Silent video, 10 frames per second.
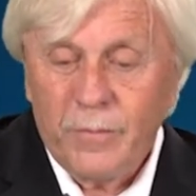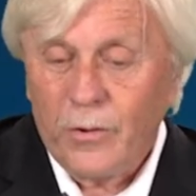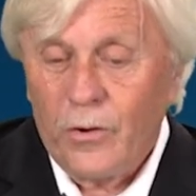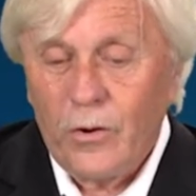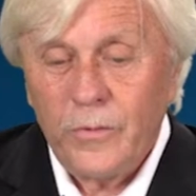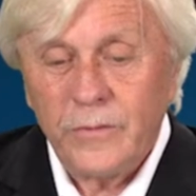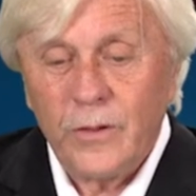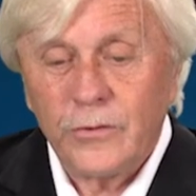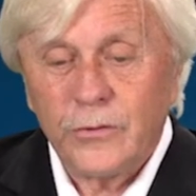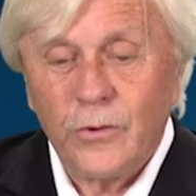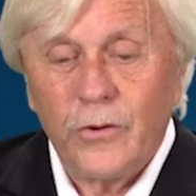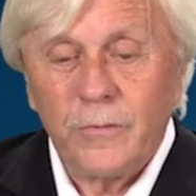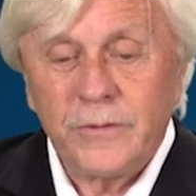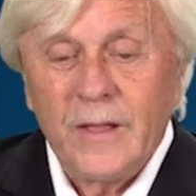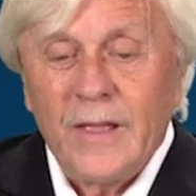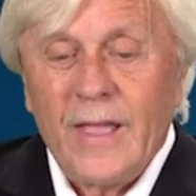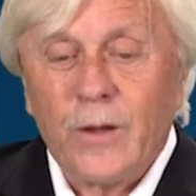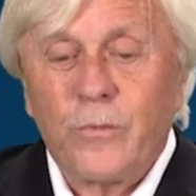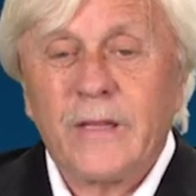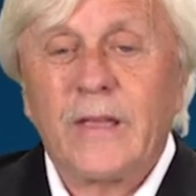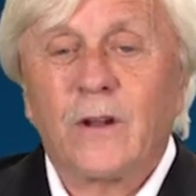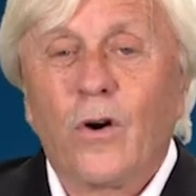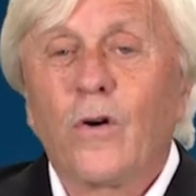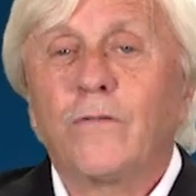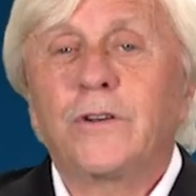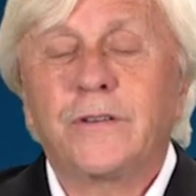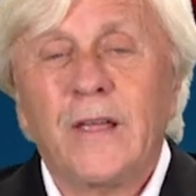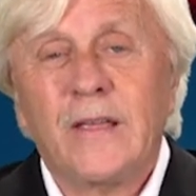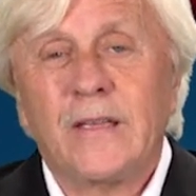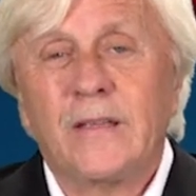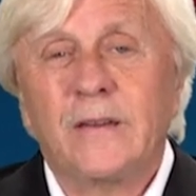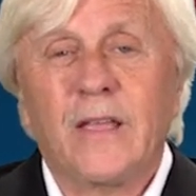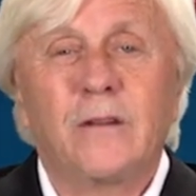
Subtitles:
But all when those storms, and we get overtaken